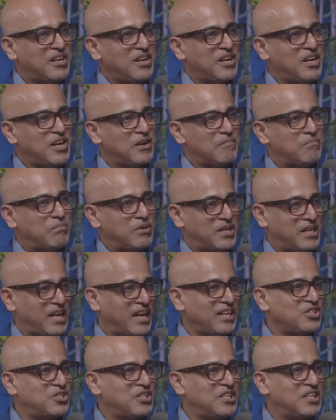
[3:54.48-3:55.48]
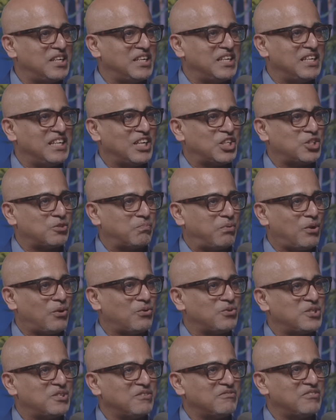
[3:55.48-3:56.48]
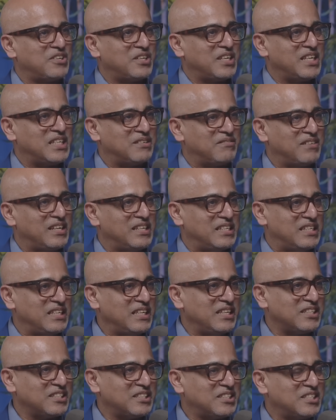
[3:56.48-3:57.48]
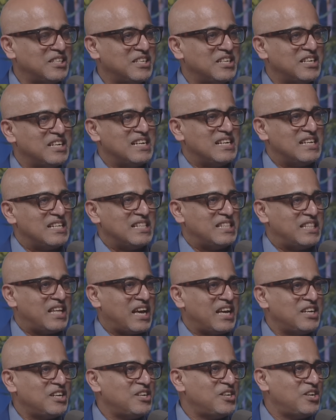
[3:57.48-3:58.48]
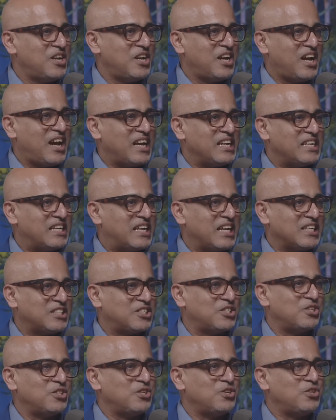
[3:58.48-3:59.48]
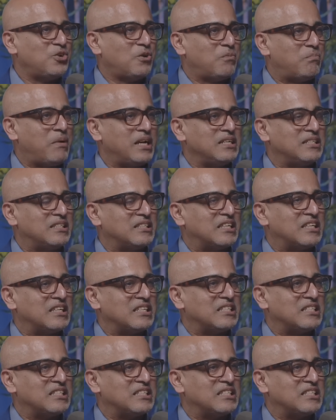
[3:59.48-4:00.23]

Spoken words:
potentially explosive creative ideas, then I guess you're basically